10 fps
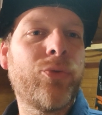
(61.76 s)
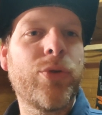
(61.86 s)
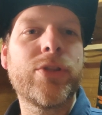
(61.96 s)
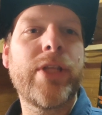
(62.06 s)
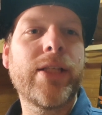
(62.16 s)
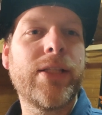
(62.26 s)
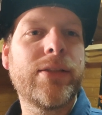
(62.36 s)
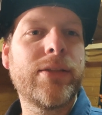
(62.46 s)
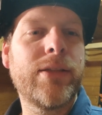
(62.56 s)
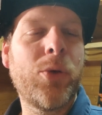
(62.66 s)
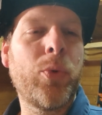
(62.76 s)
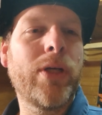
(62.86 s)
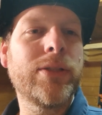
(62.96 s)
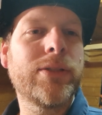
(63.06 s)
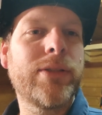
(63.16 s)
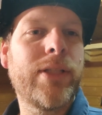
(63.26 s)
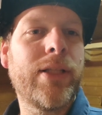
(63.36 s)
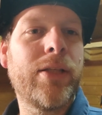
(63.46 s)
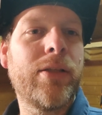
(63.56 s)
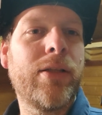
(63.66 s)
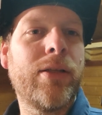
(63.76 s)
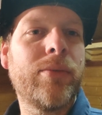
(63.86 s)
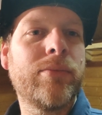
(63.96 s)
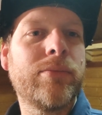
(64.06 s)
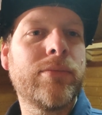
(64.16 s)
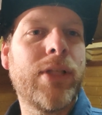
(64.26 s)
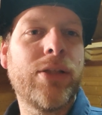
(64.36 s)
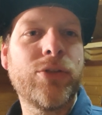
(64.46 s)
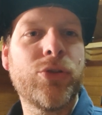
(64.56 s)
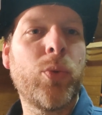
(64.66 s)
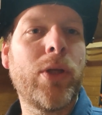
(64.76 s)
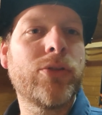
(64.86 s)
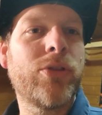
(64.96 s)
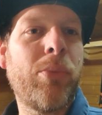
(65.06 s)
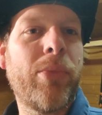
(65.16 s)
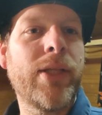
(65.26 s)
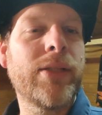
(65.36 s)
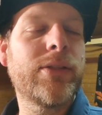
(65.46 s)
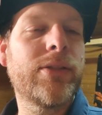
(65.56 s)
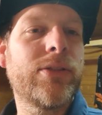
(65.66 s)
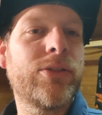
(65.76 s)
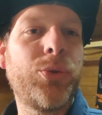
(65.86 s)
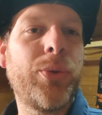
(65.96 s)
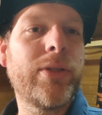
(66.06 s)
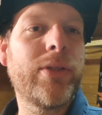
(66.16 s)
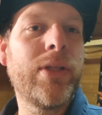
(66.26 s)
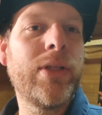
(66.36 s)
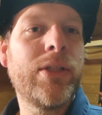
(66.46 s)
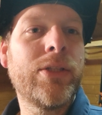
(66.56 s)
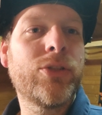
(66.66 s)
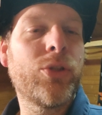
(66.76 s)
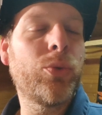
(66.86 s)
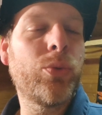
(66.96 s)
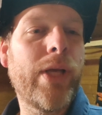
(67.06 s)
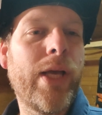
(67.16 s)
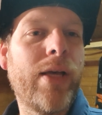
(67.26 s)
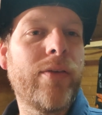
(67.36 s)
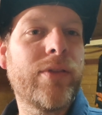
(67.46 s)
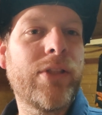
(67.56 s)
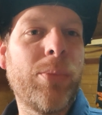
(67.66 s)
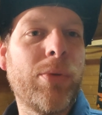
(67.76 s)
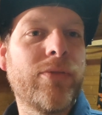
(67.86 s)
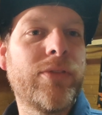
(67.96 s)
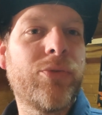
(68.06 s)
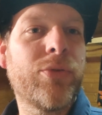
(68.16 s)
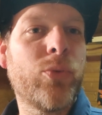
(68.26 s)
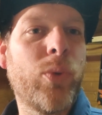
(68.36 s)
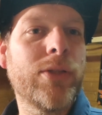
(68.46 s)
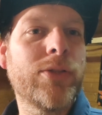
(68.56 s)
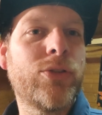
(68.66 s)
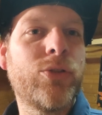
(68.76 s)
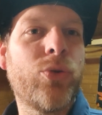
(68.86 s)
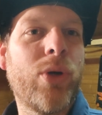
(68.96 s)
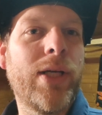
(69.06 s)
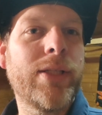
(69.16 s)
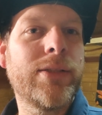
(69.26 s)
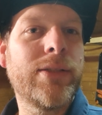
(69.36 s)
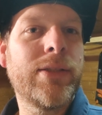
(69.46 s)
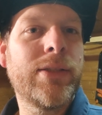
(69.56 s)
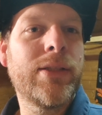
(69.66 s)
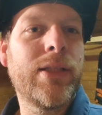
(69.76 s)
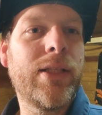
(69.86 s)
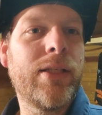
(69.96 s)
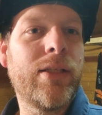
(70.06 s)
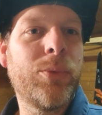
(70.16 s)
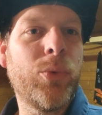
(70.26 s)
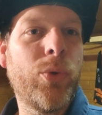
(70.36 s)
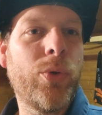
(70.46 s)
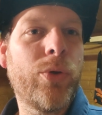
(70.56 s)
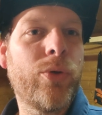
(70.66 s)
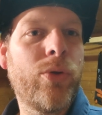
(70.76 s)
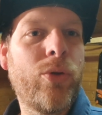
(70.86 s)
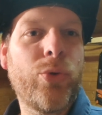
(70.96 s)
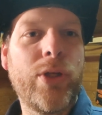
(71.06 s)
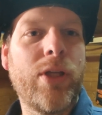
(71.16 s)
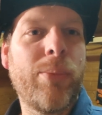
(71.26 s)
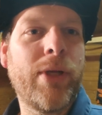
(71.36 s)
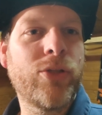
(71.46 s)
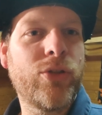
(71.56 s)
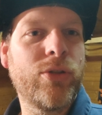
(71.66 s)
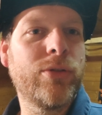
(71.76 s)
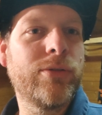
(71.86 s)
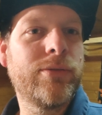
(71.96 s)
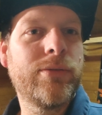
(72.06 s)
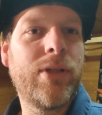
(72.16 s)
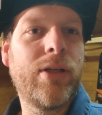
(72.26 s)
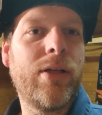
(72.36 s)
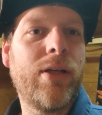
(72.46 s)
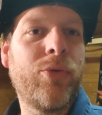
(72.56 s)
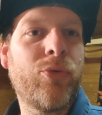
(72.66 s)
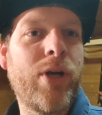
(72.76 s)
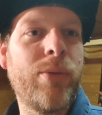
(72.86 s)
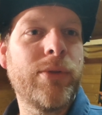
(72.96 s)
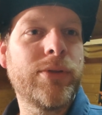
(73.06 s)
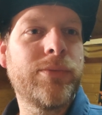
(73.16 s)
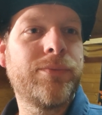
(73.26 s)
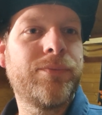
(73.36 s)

first tag it and then weld it, and then just weld some things to it so that we have a couple of different welds to try in a more three-dimensional environment.